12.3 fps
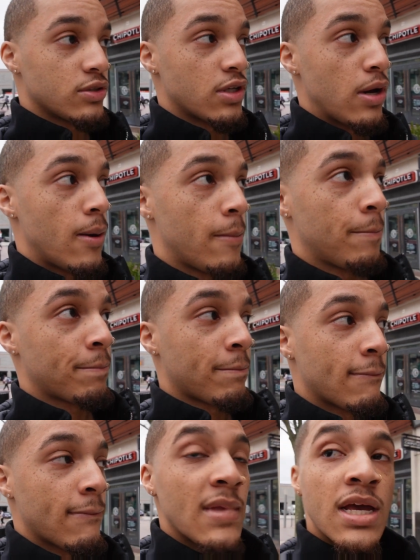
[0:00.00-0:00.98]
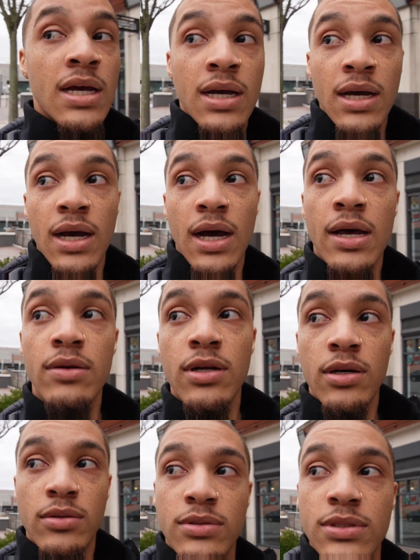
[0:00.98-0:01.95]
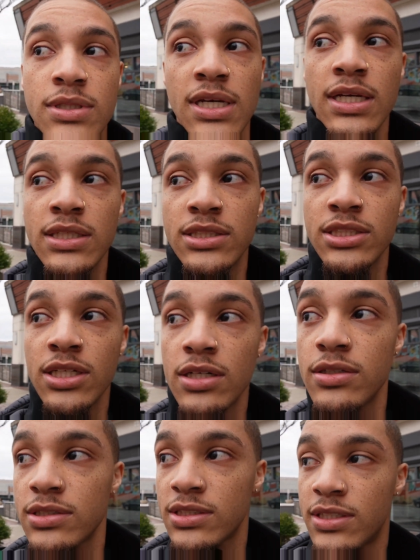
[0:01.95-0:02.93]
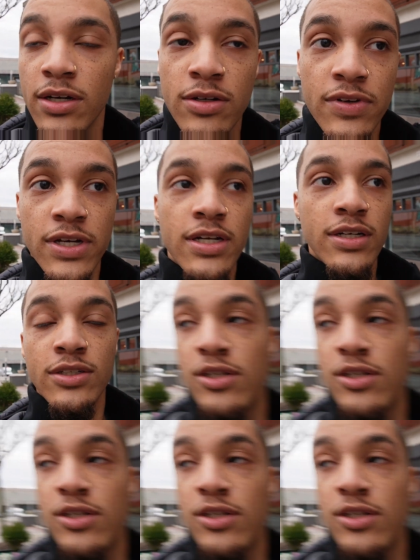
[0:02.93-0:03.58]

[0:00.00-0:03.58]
So I don't know. Dang, Shell's starting over here.